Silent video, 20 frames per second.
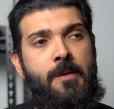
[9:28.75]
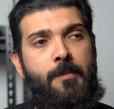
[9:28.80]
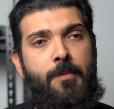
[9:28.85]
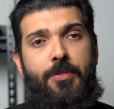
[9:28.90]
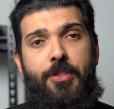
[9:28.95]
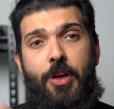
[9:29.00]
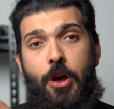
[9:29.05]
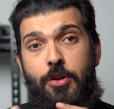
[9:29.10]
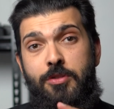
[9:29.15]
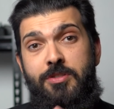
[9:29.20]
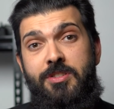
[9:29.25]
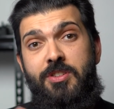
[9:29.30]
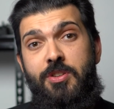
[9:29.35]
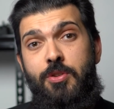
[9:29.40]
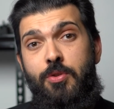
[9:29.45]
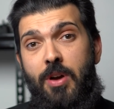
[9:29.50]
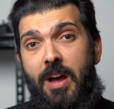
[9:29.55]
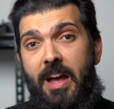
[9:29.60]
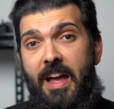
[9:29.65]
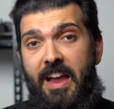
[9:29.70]
Those
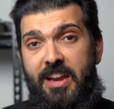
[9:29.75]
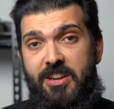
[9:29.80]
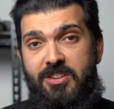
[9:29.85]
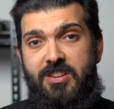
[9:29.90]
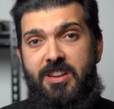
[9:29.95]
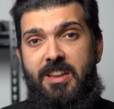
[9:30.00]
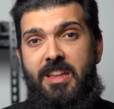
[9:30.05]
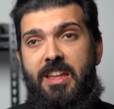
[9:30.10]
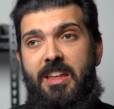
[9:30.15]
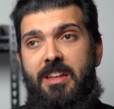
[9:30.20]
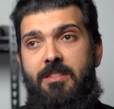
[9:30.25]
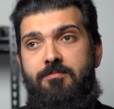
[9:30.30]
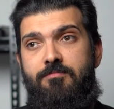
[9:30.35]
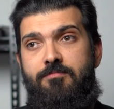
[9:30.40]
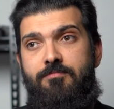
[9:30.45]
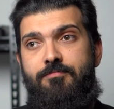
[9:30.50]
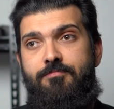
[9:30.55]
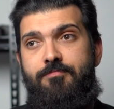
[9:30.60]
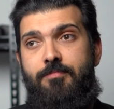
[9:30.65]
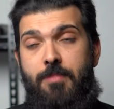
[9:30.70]
two are actually,
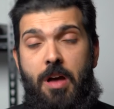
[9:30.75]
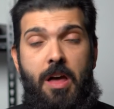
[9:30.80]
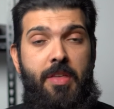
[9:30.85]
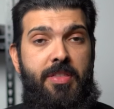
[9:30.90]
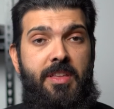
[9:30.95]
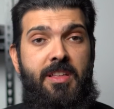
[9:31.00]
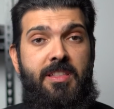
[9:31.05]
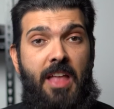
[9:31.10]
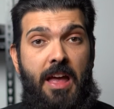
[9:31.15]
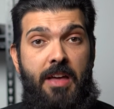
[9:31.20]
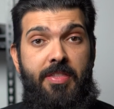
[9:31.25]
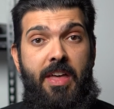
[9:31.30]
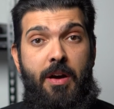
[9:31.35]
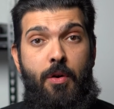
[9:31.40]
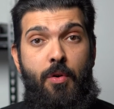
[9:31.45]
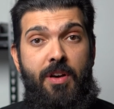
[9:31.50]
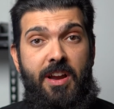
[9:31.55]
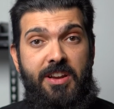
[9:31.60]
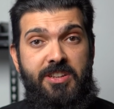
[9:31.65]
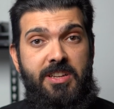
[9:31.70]
I think that they
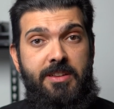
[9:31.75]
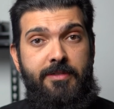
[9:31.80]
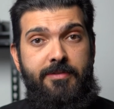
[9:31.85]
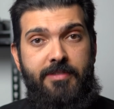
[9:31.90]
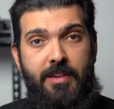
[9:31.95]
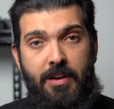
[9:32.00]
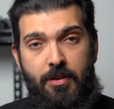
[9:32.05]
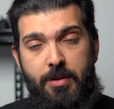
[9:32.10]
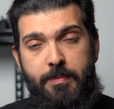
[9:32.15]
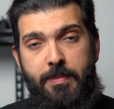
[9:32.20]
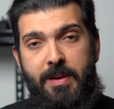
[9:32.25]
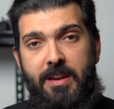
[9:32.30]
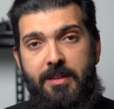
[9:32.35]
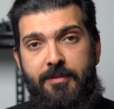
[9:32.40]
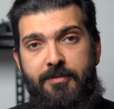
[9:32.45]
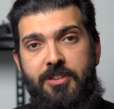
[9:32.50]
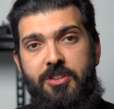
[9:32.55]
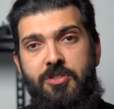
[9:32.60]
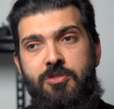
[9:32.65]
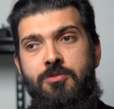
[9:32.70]
were actually very
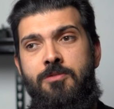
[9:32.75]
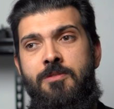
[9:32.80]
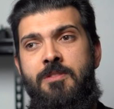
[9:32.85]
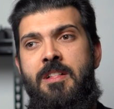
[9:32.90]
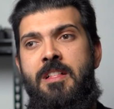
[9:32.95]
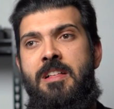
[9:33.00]
beneficial.